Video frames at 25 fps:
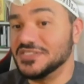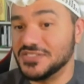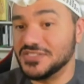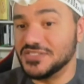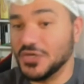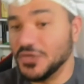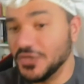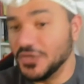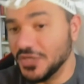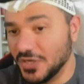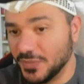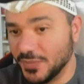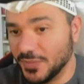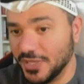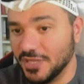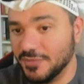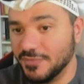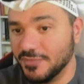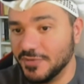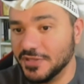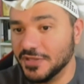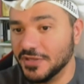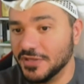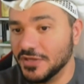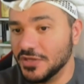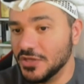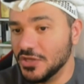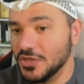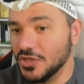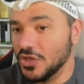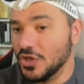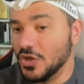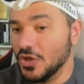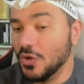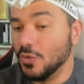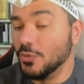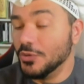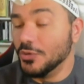Saudi Arabia
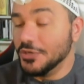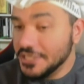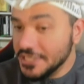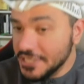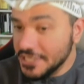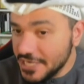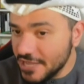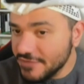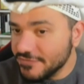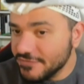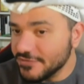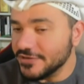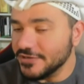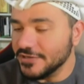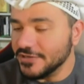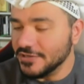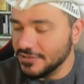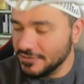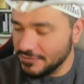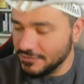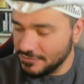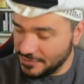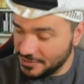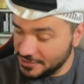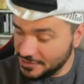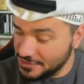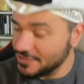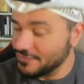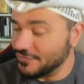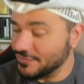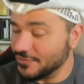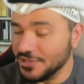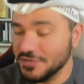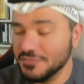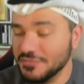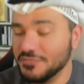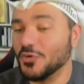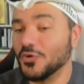would never, this is
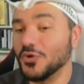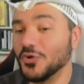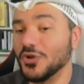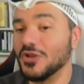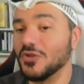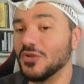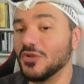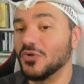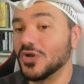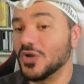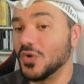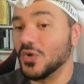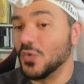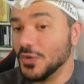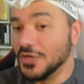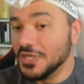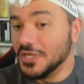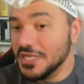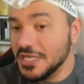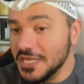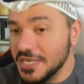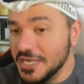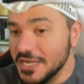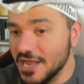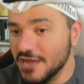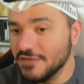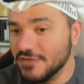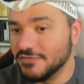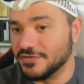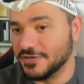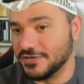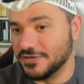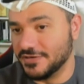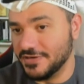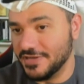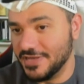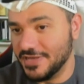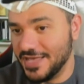very important, Laura, would
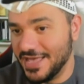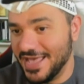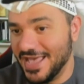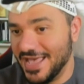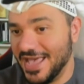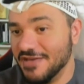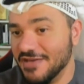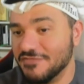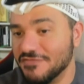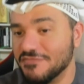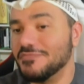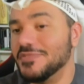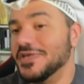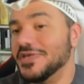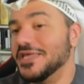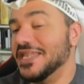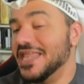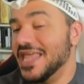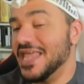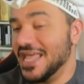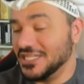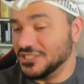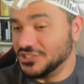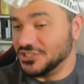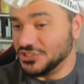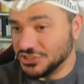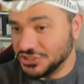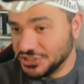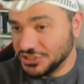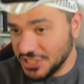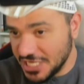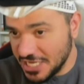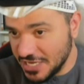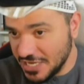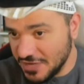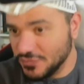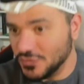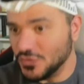never have been
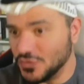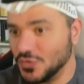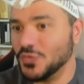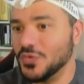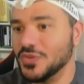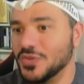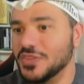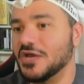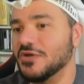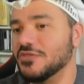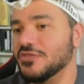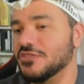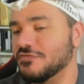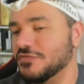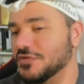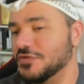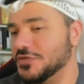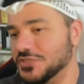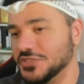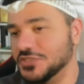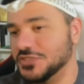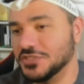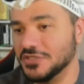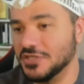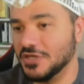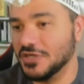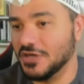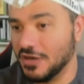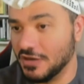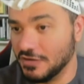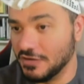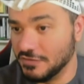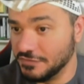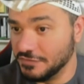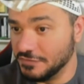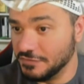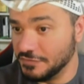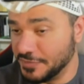achieved without the vision
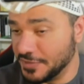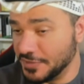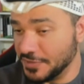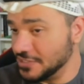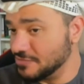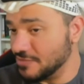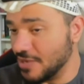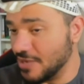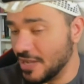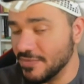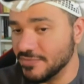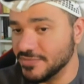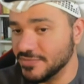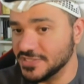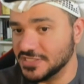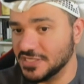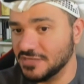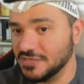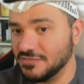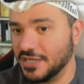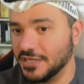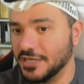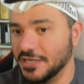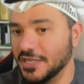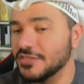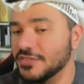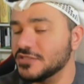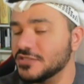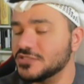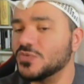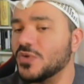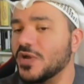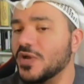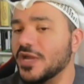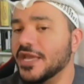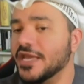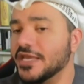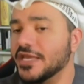of Prince Mohammed bin Salman. And this is
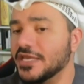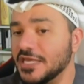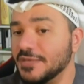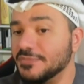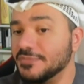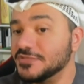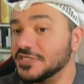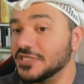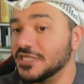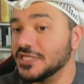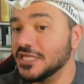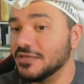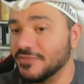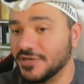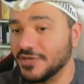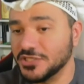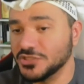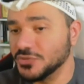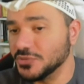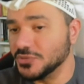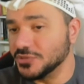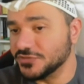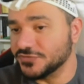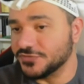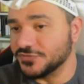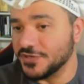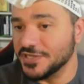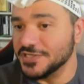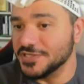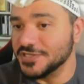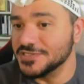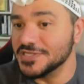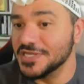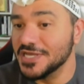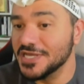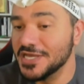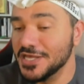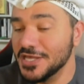why I keep telling my Jewish
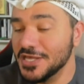friends